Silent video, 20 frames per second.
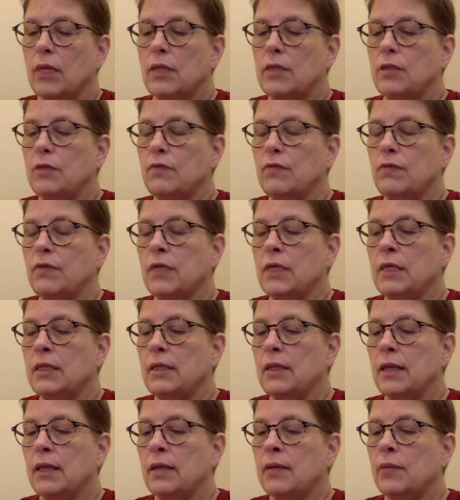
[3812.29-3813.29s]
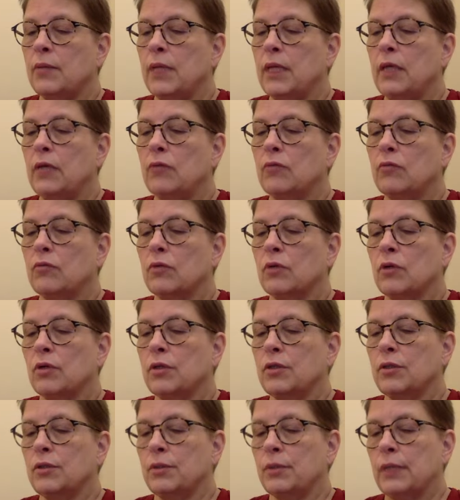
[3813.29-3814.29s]
may you defeat the enemy
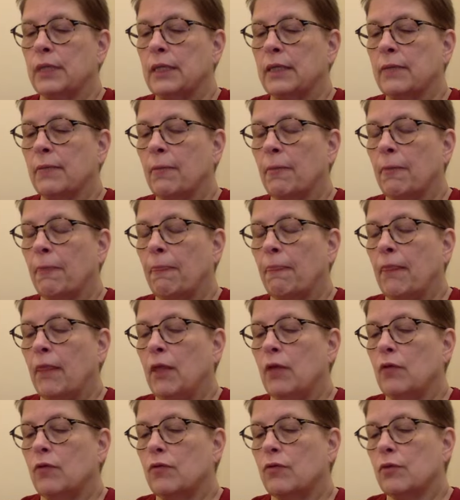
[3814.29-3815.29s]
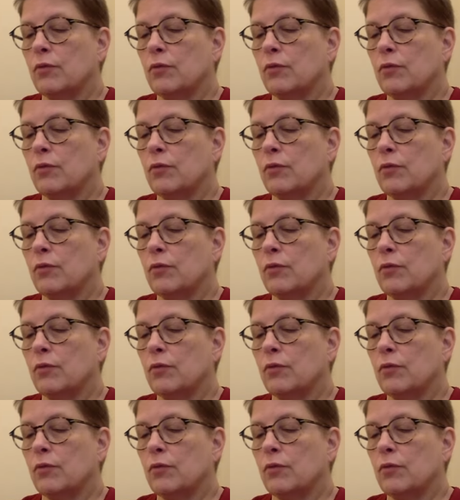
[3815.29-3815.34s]
wrongdoing.